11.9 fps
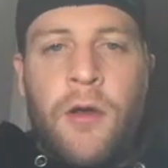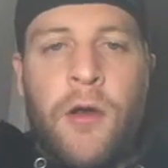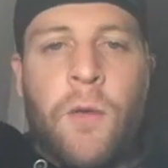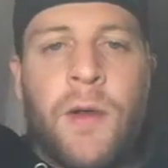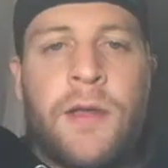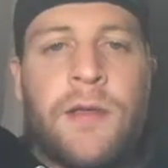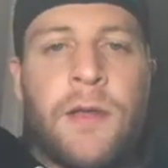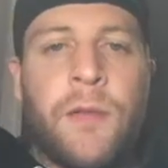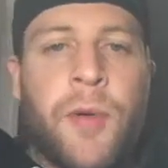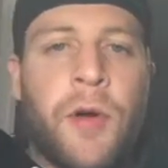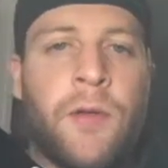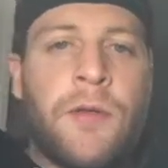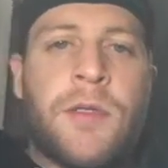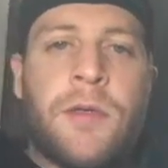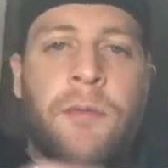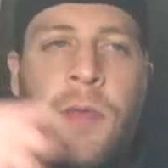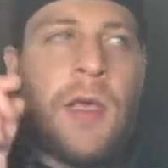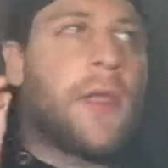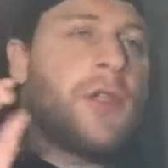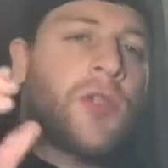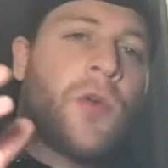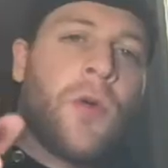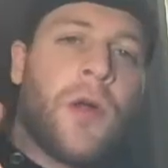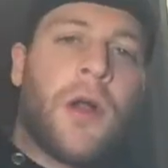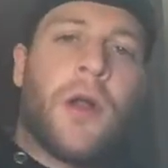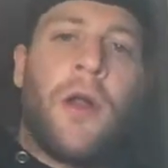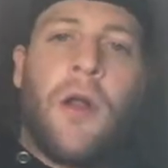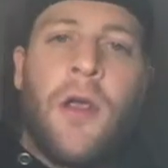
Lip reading: going into the post, making sure,